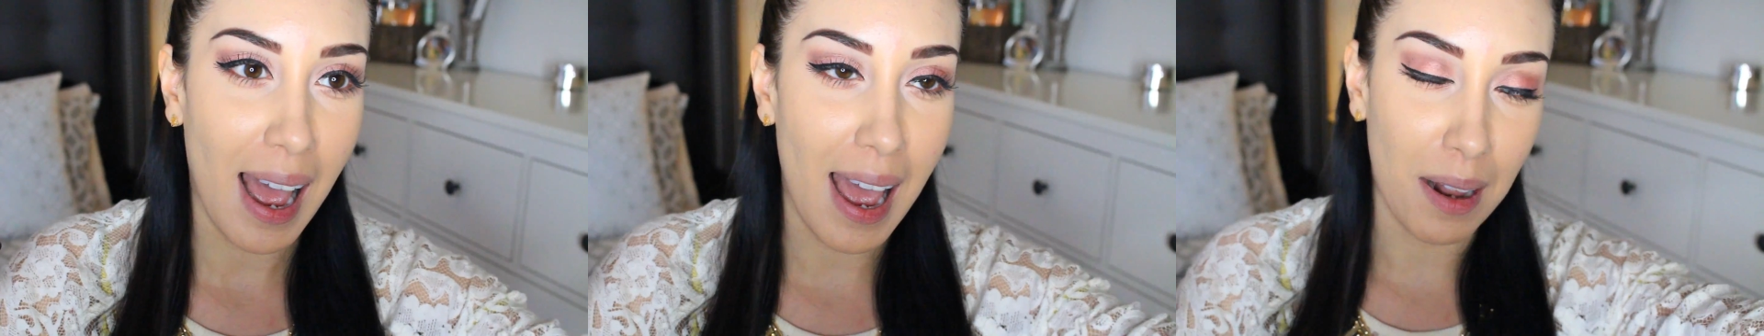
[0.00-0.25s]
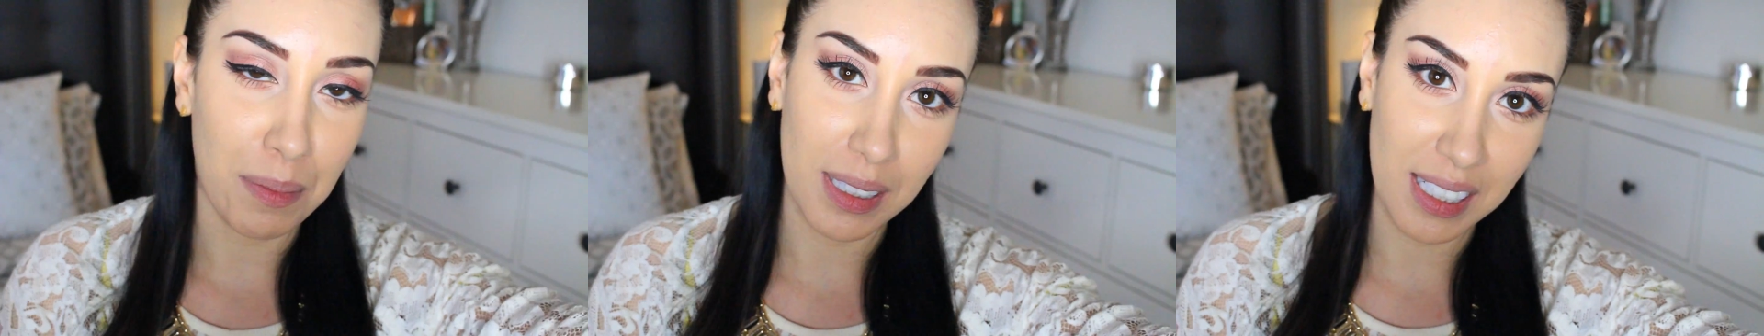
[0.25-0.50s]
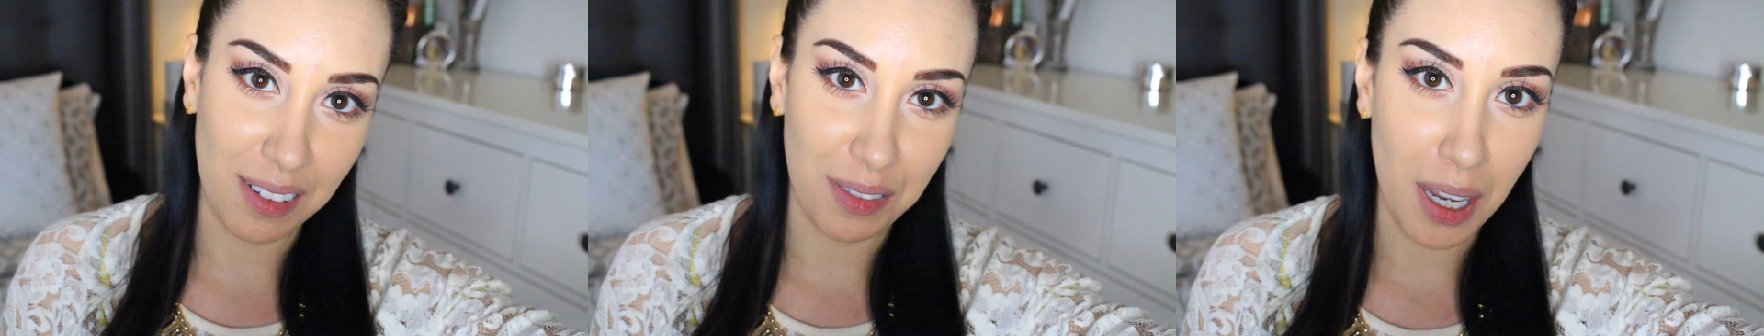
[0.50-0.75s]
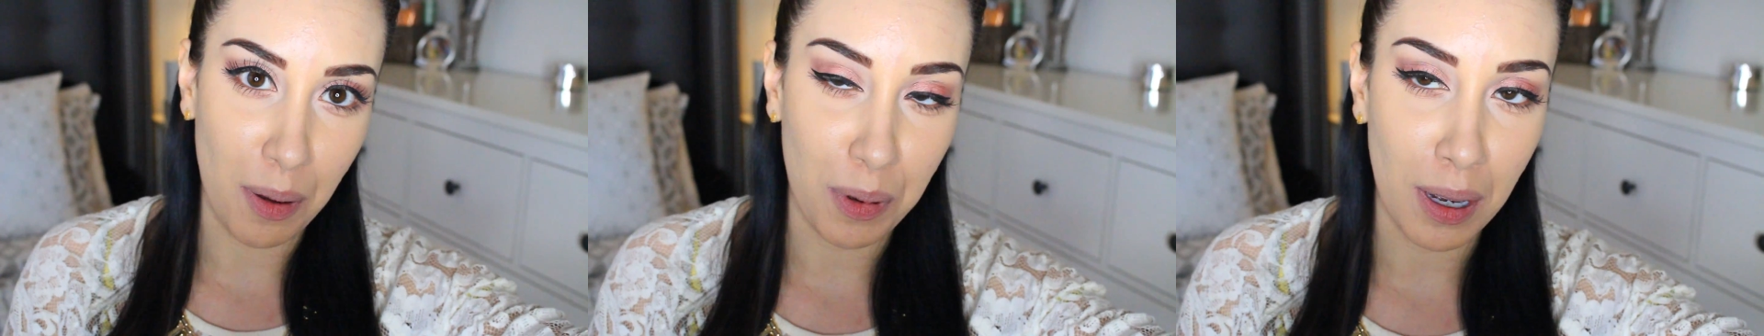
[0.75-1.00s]
had my
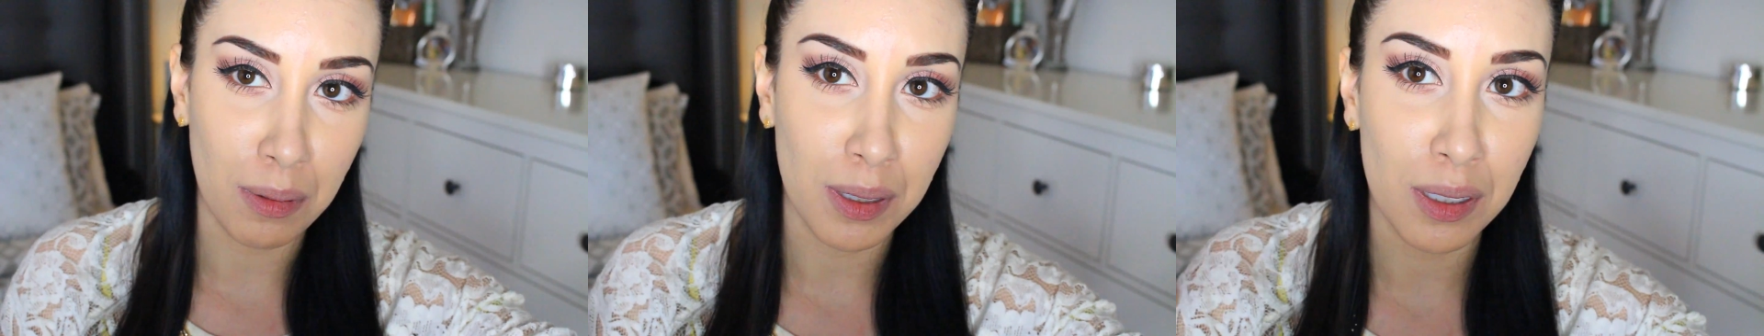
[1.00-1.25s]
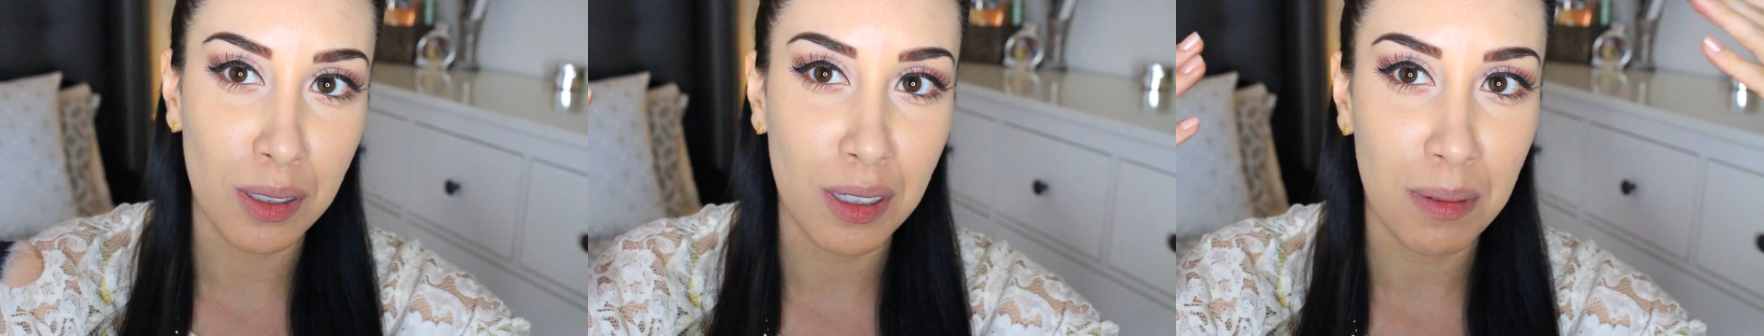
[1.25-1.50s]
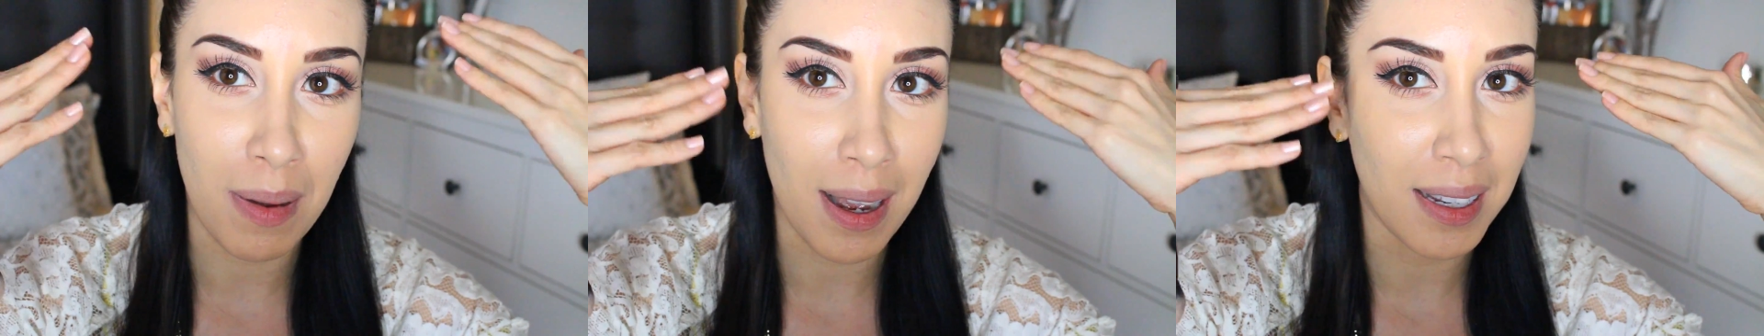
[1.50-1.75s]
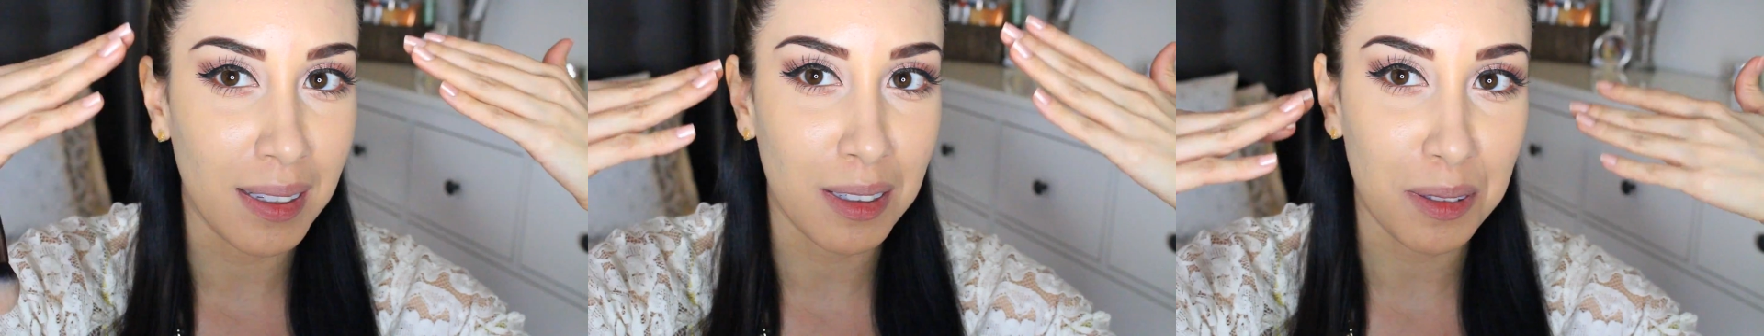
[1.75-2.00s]
TV up while I was doing
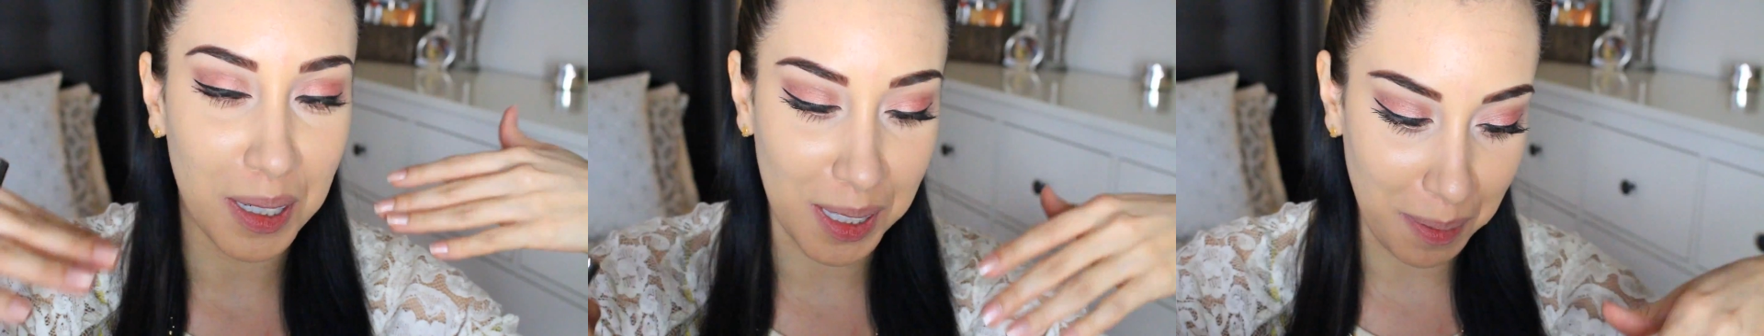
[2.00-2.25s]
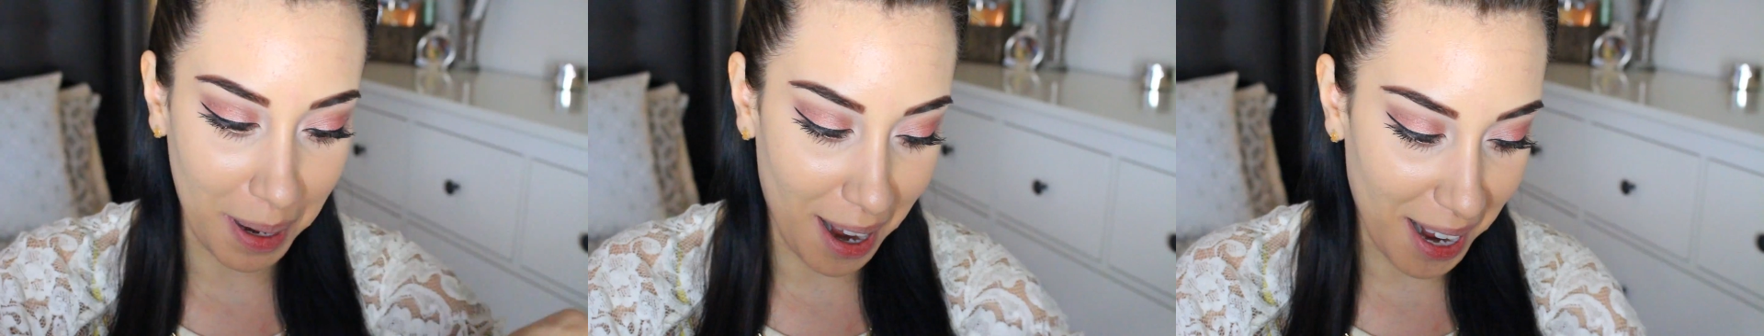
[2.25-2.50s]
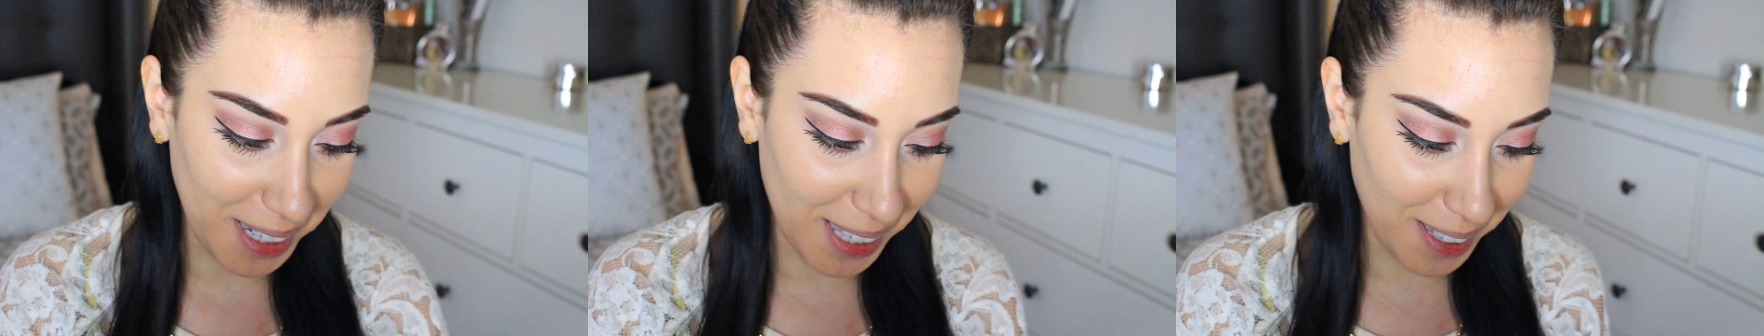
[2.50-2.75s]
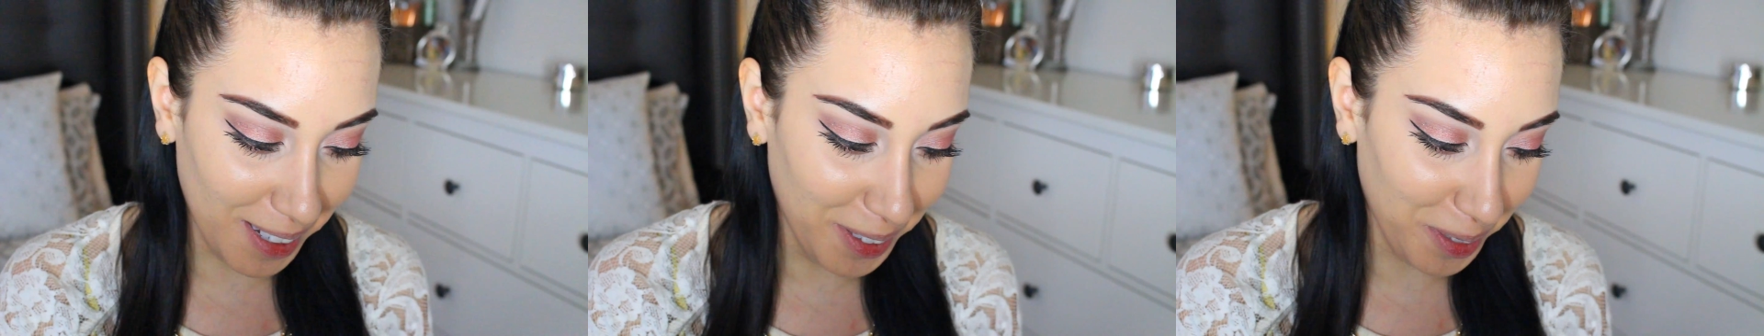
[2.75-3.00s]
the rest of my eyes